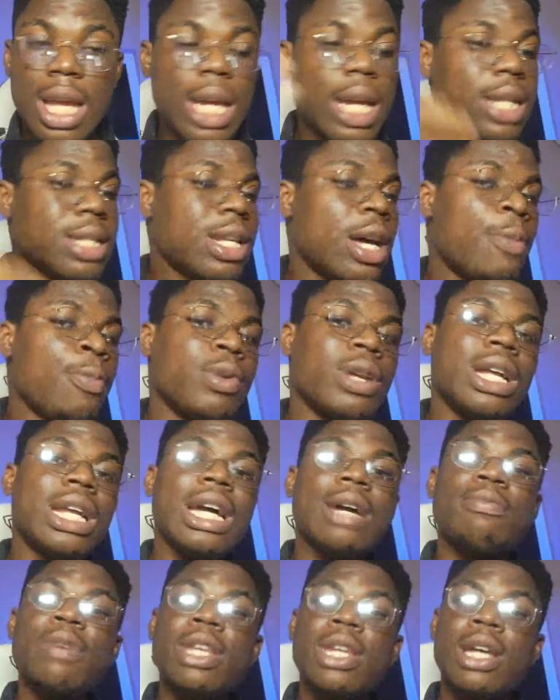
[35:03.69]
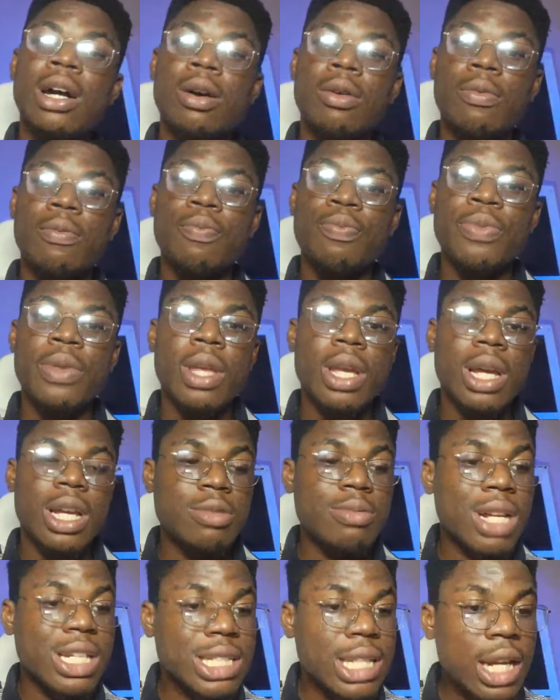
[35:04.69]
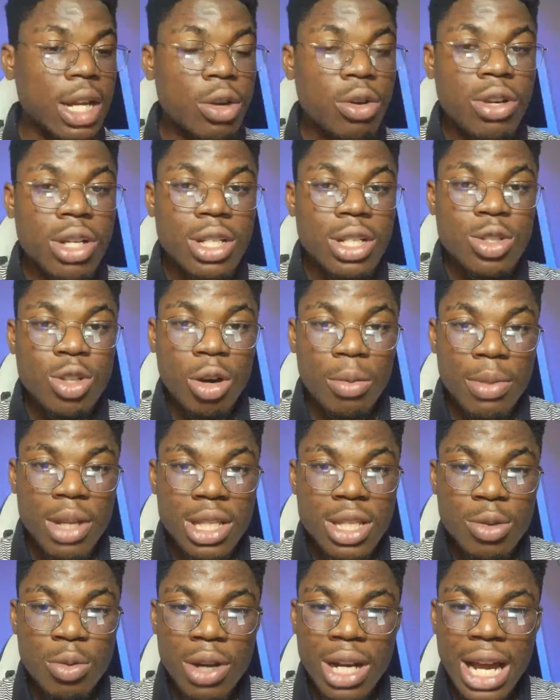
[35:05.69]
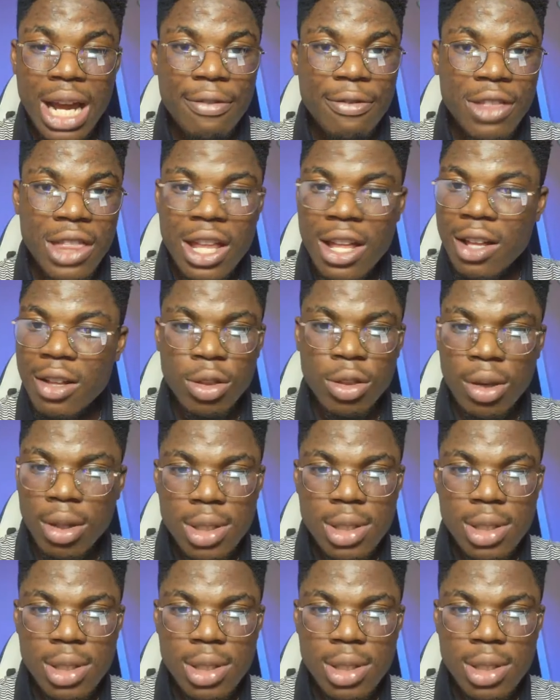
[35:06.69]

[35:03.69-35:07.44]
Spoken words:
Like example, now, like me now, as soon as I started growing this community, when I've never